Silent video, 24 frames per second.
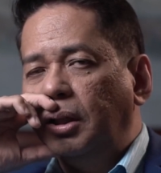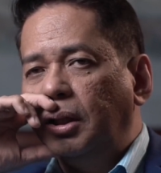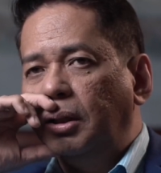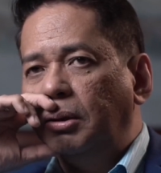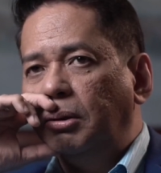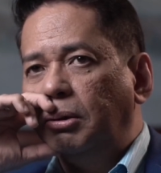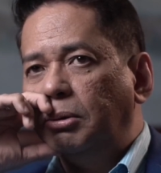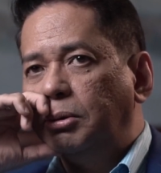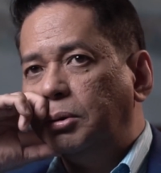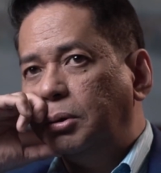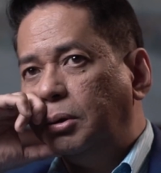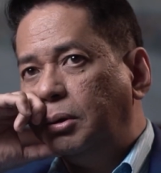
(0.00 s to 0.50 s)

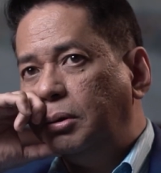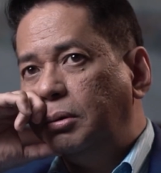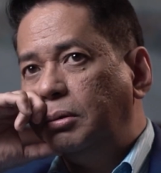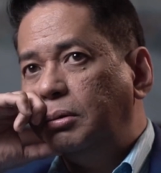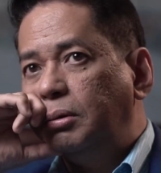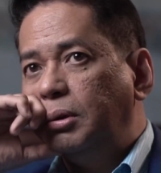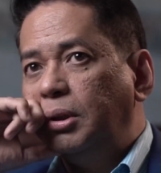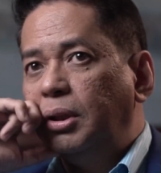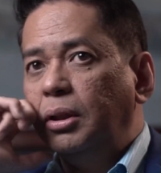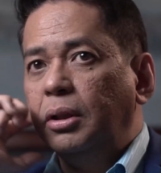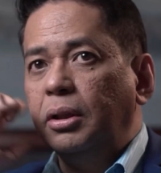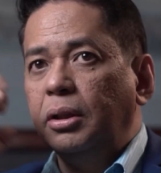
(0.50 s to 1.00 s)
And
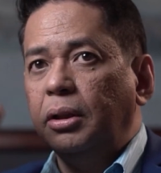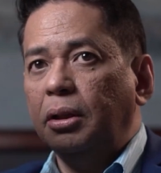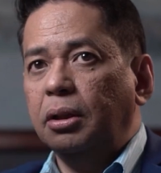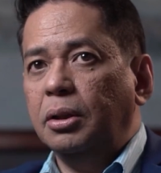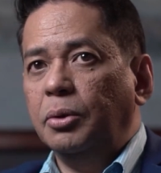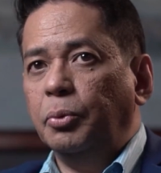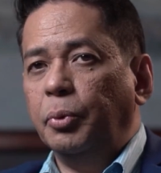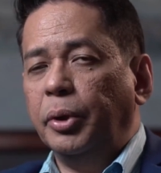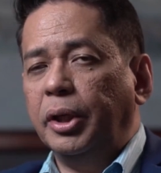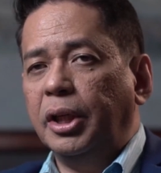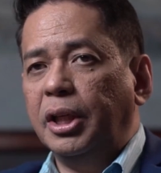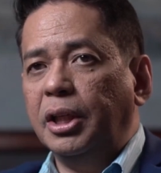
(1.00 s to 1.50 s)
also,
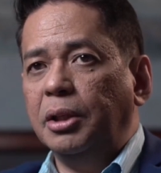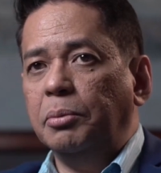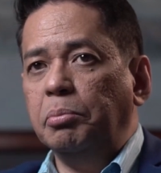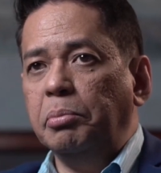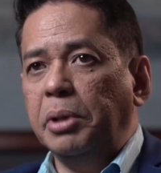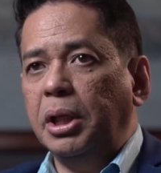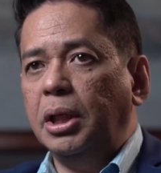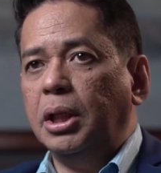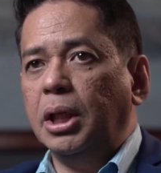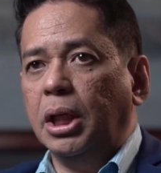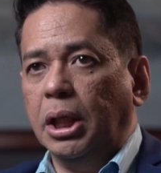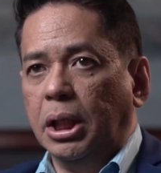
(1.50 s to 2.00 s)
when he'd
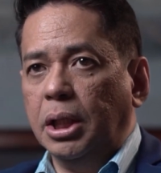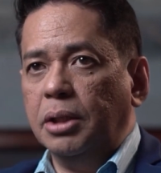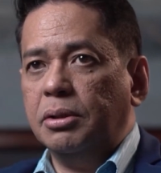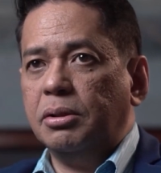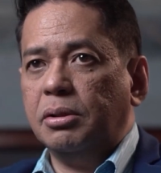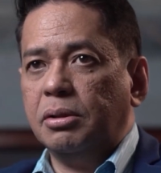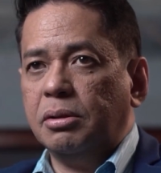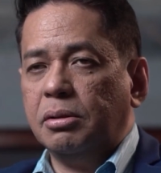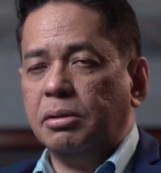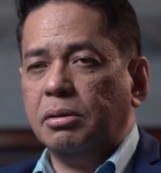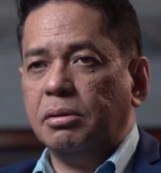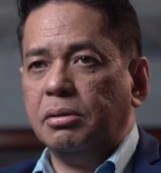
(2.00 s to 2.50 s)
meet
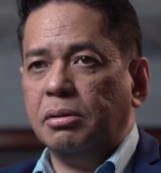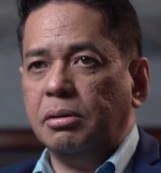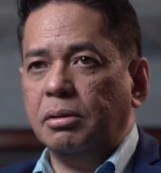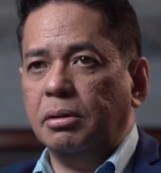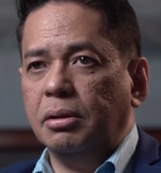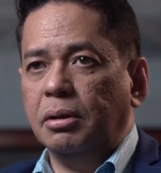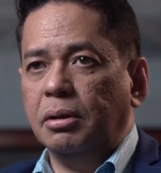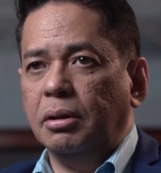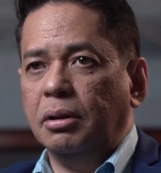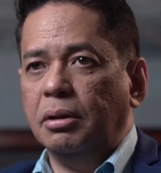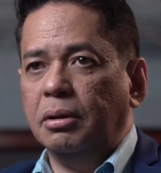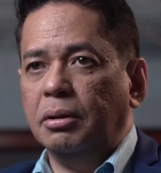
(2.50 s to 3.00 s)
us,
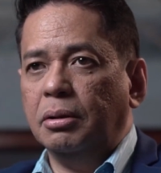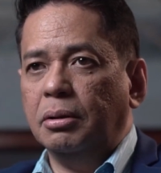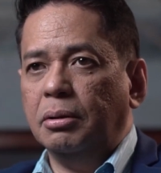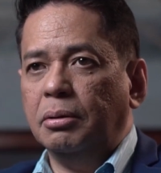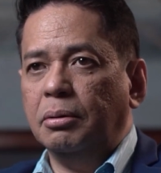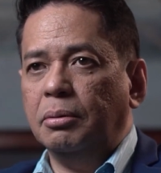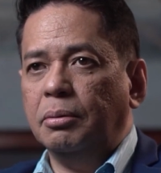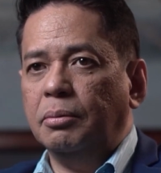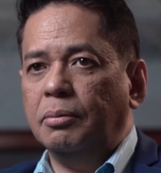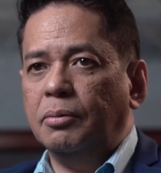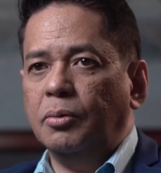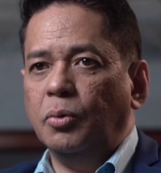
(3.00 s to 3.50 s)

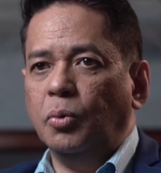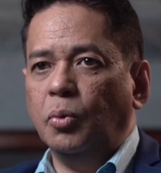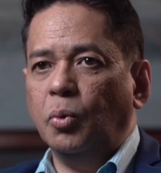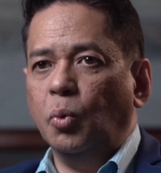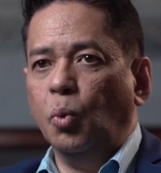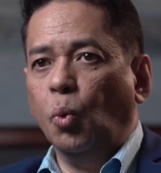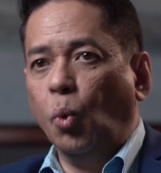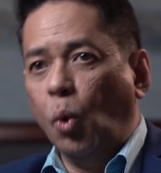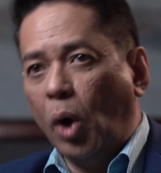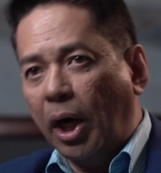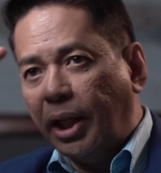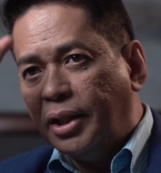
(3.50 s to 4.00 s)

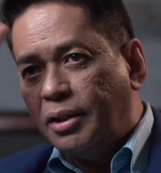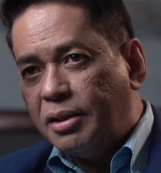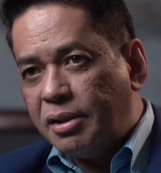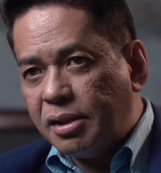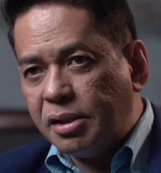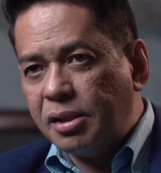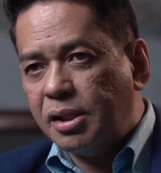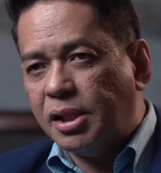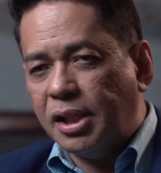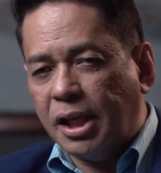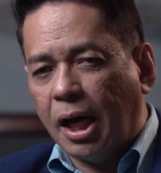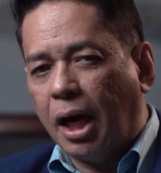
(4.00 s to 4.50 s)

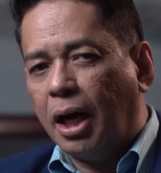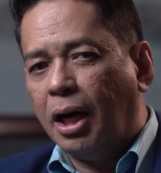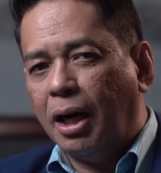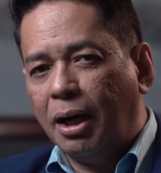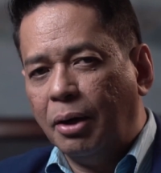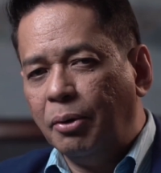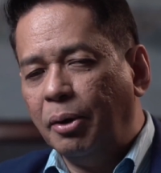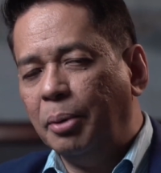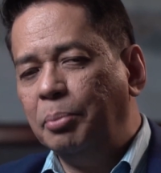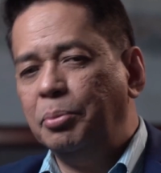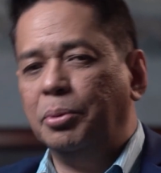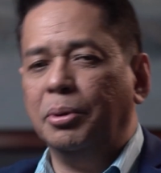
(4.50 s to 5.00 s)
once
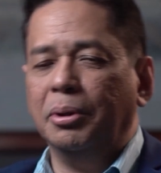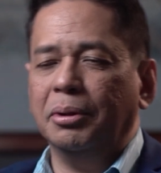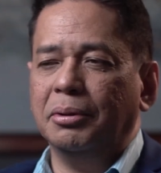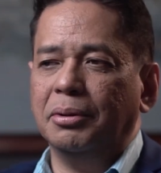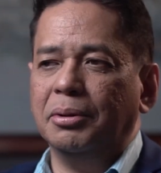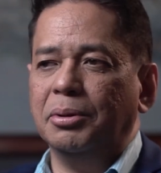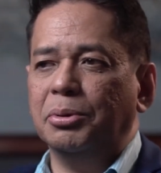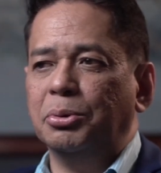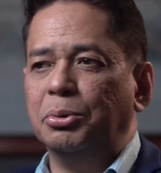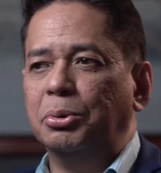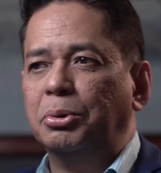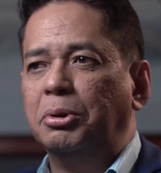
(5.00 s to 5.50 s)
young
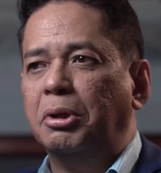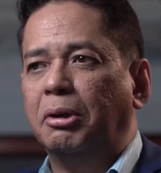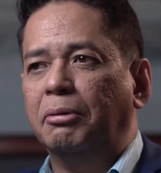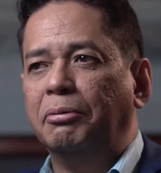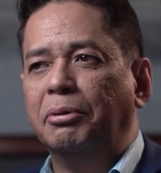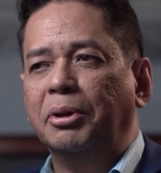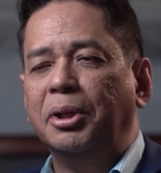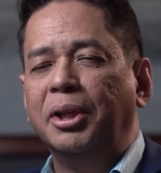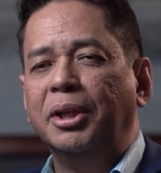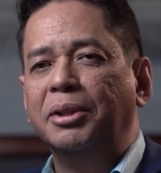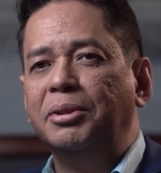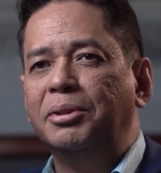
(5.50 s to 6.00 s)
reporters who
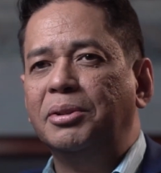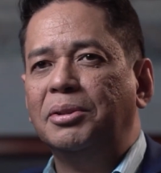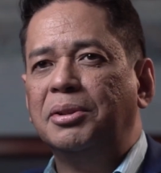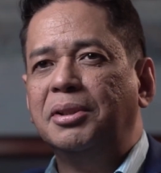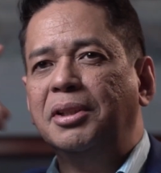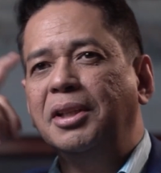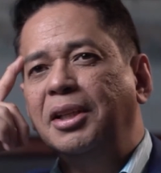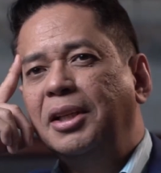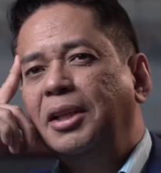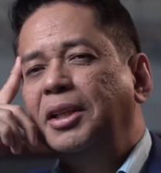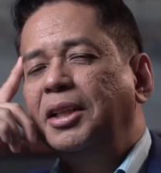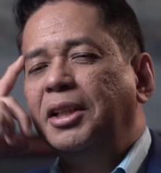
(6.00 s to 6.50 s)
covered his
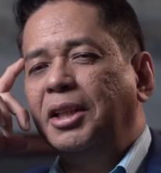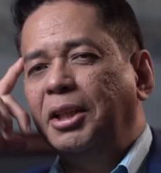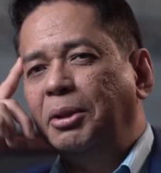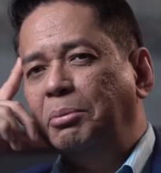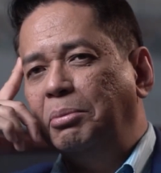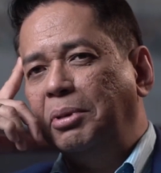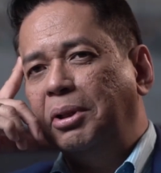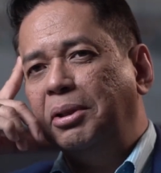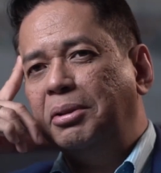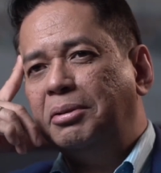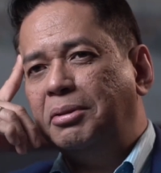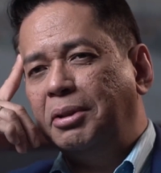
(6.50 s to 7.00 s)

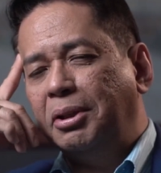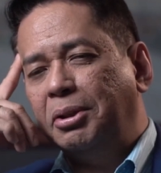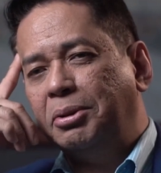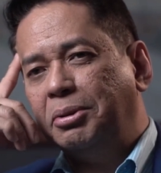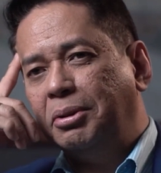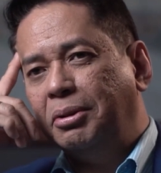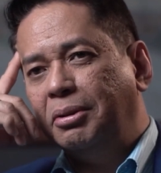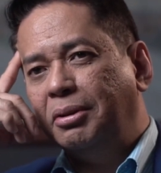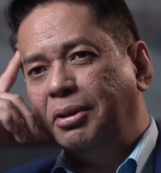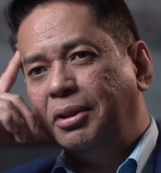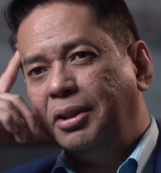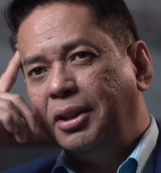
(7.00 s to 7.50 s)

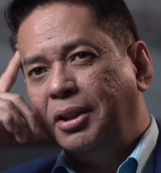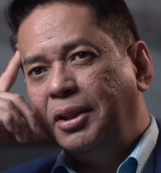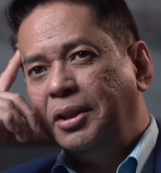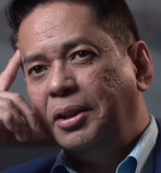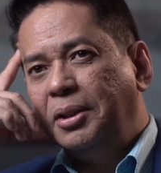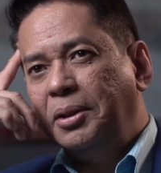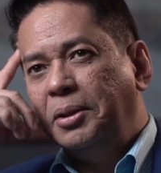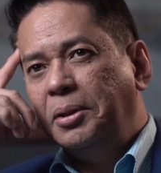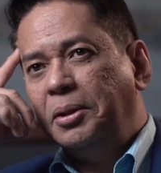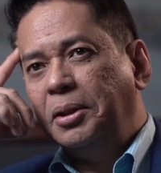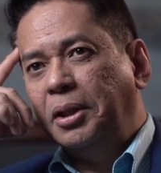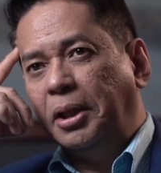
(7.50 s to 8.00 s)
administration,
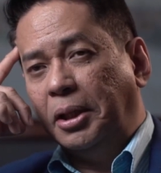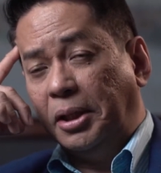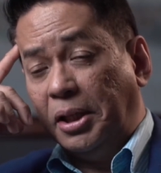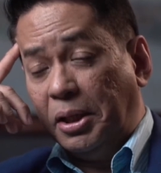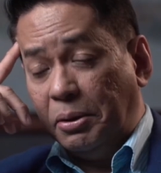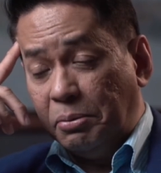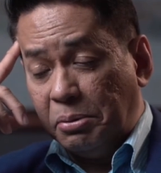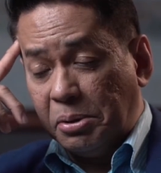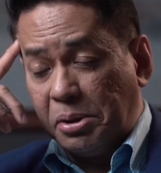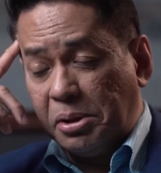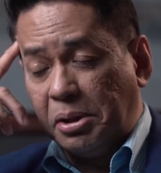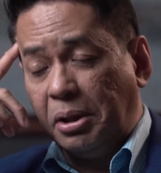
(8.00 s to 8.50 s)
and he
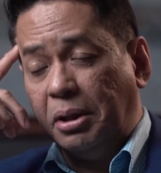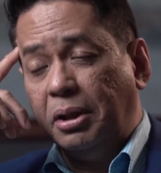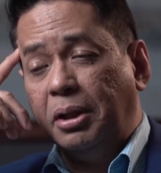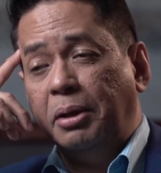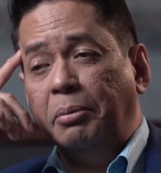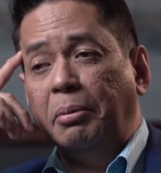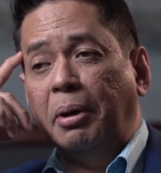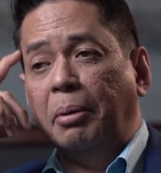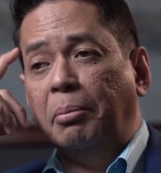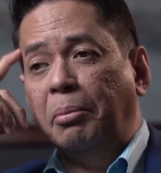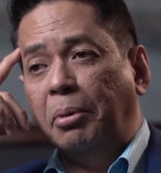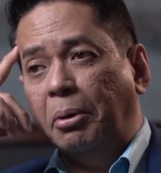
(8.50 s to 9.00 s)
would still
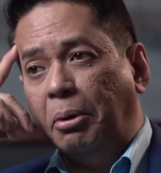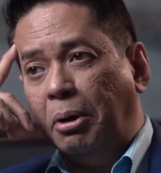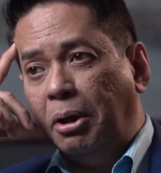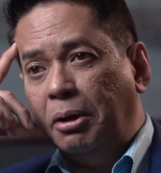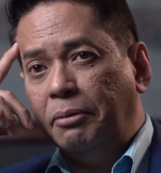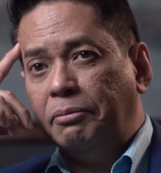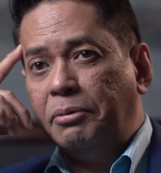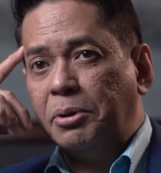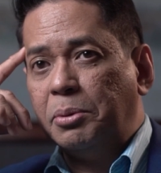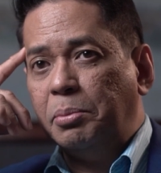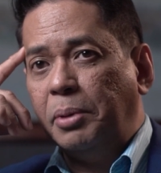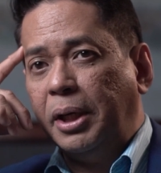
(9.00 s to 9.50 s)
remember all
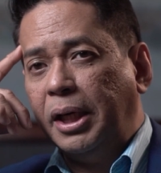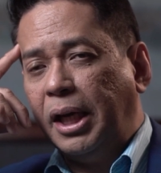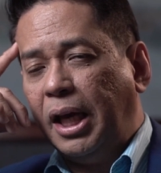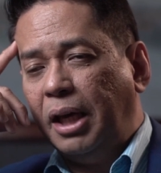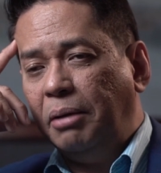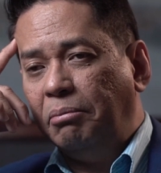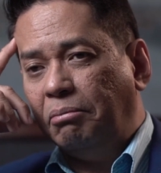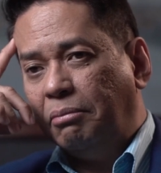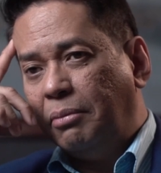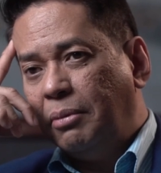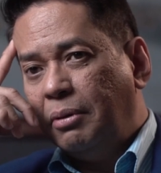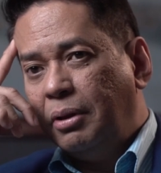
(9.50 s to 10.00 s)
of us by
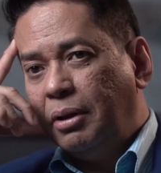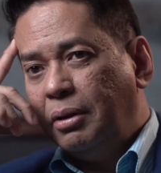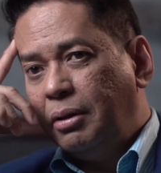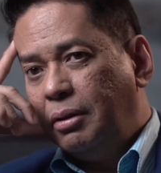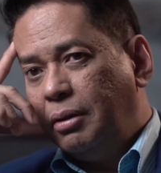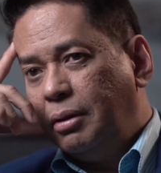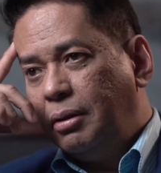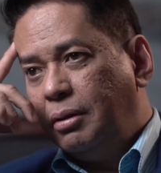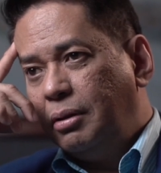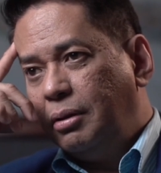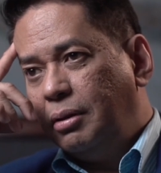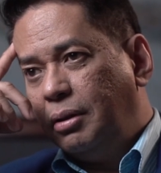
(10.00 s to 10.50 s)
name.
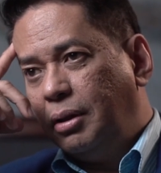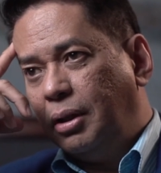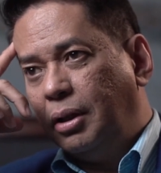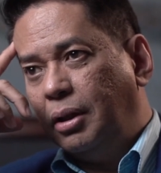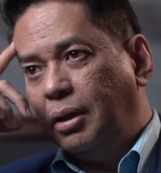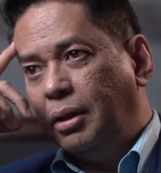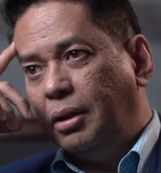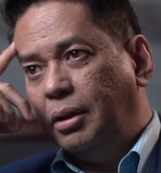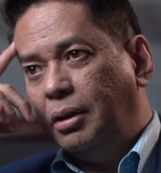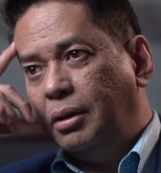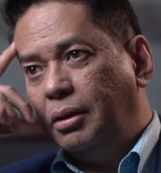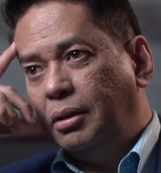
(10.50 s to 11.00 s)

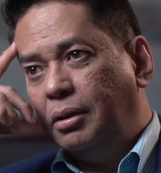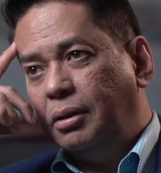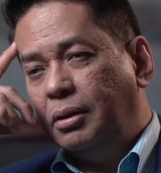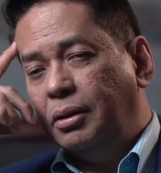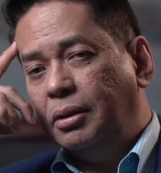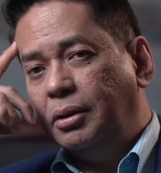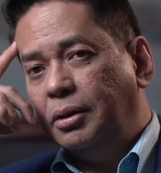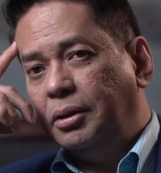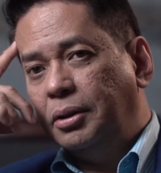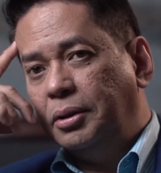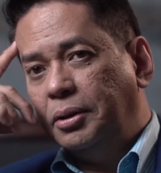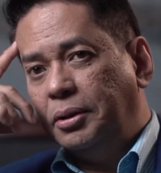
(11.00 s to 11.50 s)

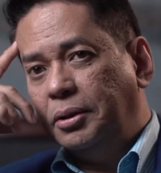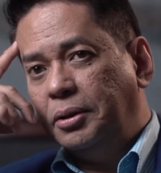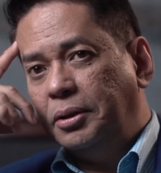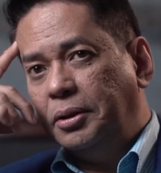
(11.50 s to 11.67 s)
I